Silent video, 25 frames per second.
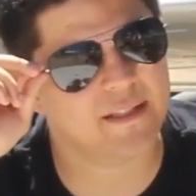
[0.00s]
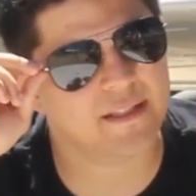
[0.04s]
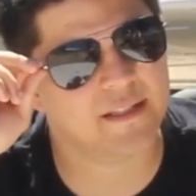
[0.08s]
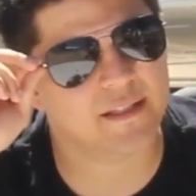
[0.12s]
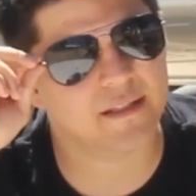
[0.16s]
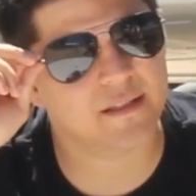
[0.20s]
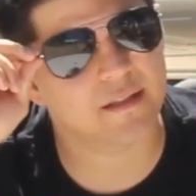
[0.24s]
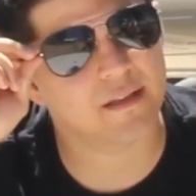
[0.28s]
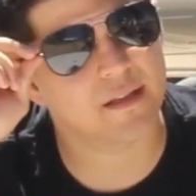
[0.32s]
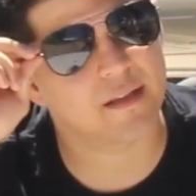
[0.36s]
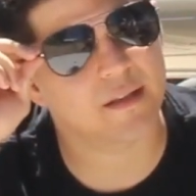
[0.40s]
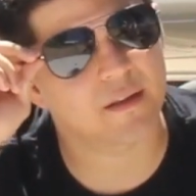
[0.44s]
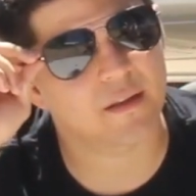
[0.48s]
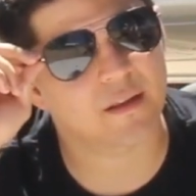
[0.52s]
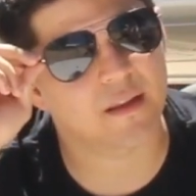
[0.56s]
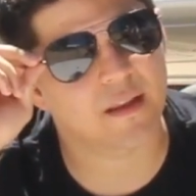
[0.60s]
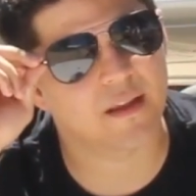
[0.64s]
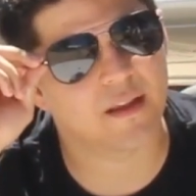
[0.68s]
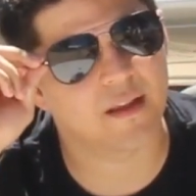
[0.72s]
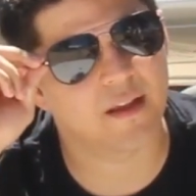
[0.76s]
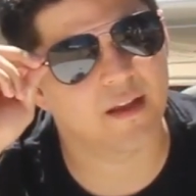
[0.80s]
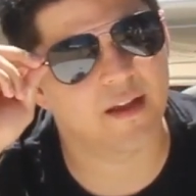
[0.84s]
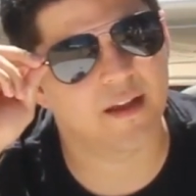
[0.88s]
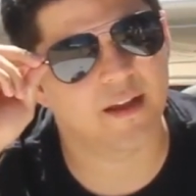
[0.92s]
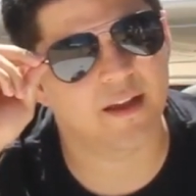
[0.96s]
So
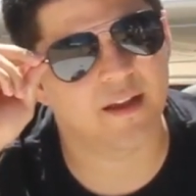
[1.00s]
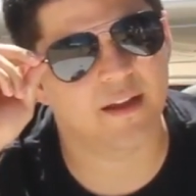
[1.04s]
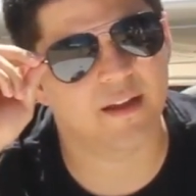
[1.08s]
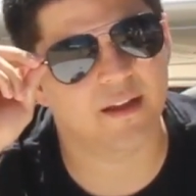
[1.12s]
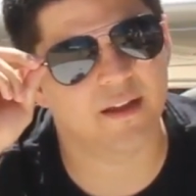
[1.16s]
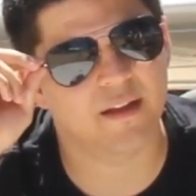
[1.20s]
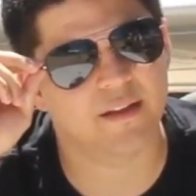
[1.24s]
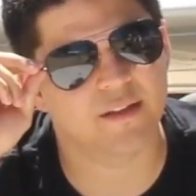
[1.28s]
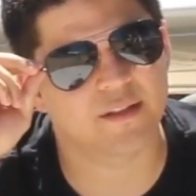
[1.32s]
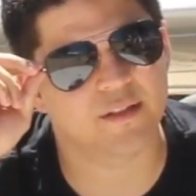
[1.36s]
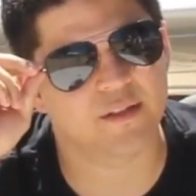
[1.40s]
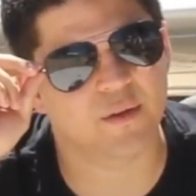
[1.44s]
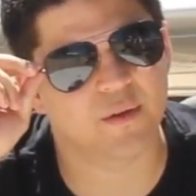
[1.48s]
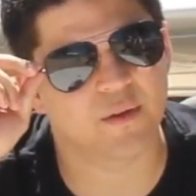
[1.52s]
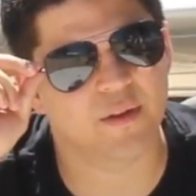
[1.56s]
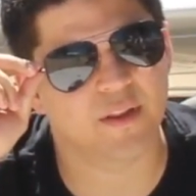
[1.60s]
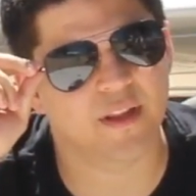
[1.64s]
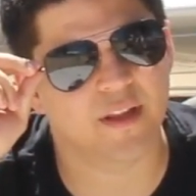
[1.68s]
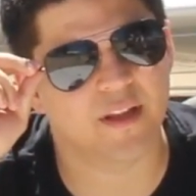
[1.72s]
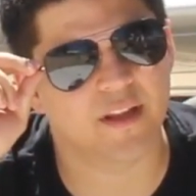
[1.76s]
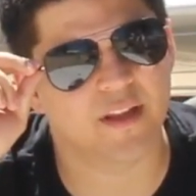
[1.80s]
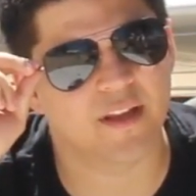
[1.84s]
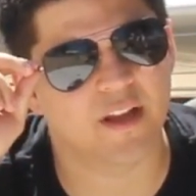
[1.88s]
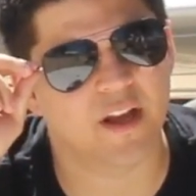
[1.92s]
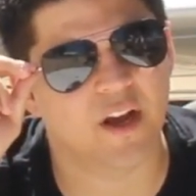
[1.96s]

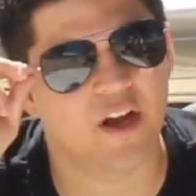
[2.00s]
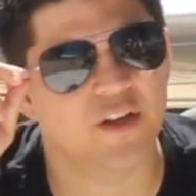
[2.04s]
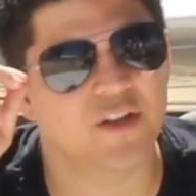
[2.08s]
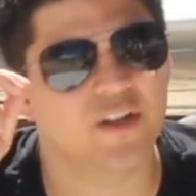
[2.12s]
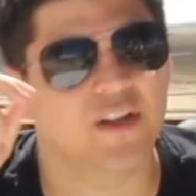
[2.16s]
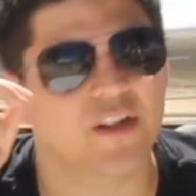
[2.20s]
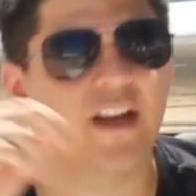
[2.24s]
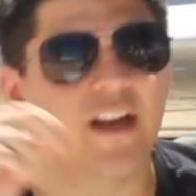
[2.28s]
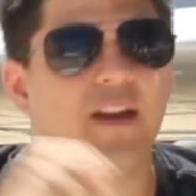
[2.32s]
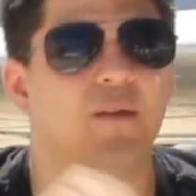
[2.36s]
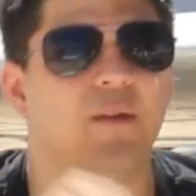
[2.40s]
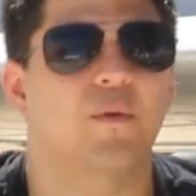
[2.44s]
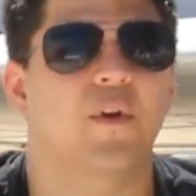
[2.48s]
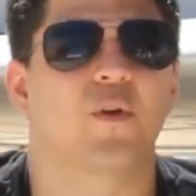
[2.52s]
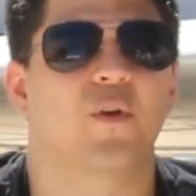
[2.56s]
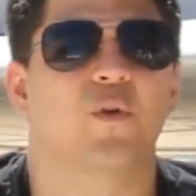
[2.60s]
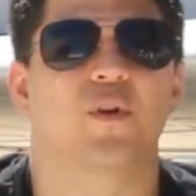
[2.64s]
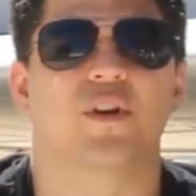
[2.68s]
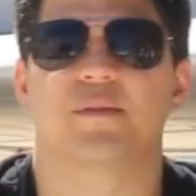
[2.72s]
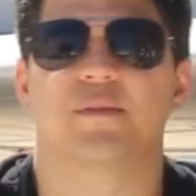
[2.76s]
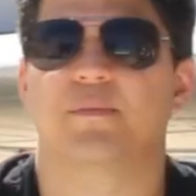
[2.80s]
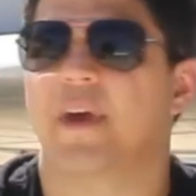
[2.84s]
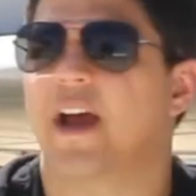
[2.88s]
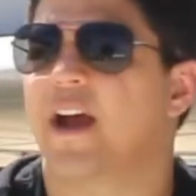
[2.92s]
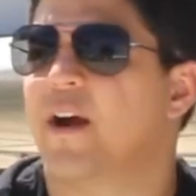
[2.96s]
the 181
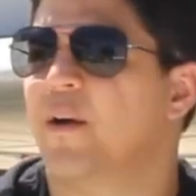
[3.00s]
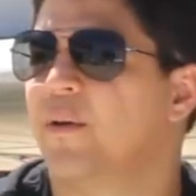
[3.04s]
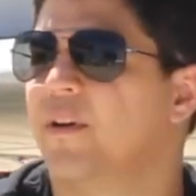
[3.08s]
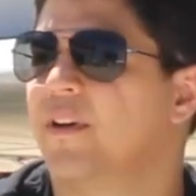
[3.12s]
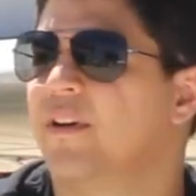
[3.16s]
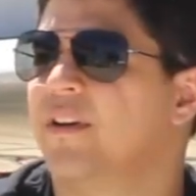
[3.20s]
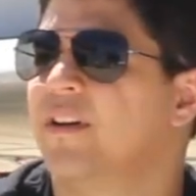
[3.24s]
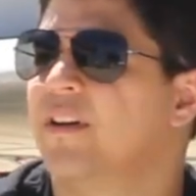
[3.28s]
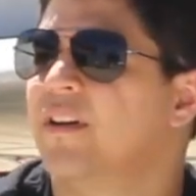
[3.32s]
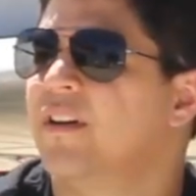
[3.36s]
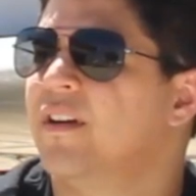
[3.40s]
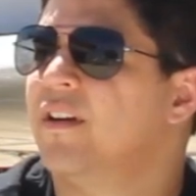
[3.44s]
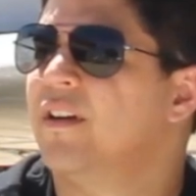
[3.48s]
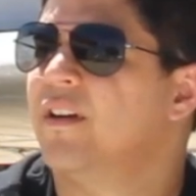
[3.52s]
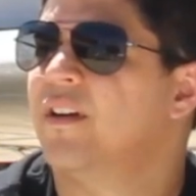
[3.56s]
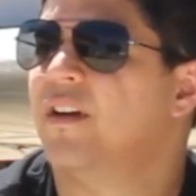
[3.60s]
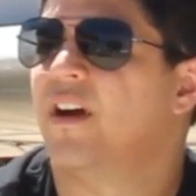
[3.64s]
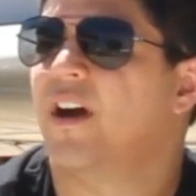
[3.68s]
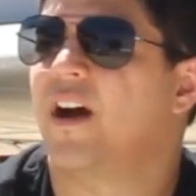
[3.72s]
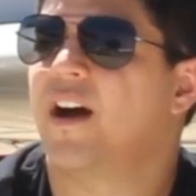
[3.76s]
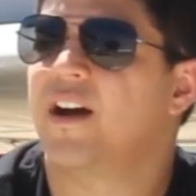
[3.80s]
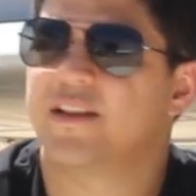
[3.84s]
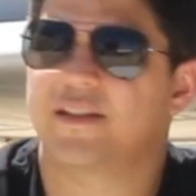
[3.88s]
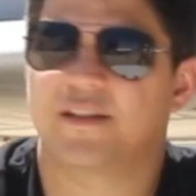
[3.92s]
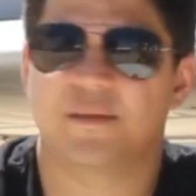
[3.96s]
horsepower,
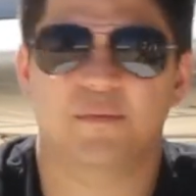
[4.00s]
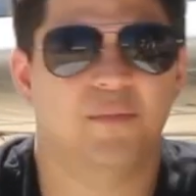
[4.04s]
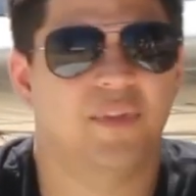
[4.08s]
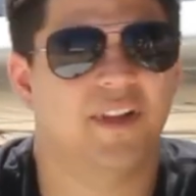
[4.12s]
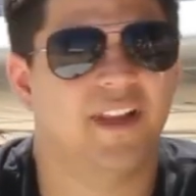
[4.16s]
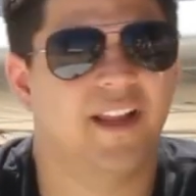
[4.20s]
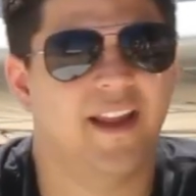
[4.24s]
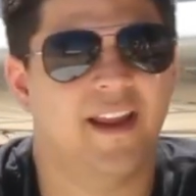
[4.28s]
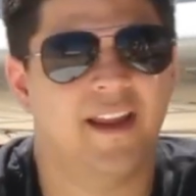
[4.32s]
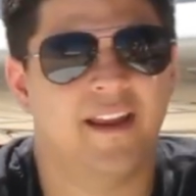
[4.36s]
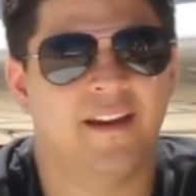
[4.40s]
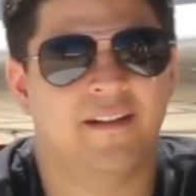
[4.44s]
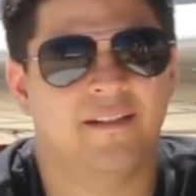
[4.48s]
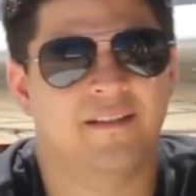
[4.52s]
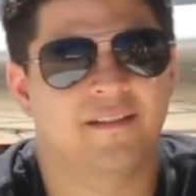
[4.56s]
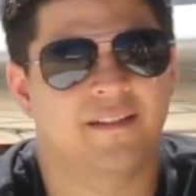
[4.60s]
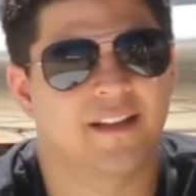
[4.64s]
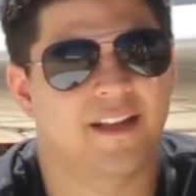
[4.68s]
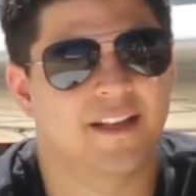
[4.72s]
awesome plane.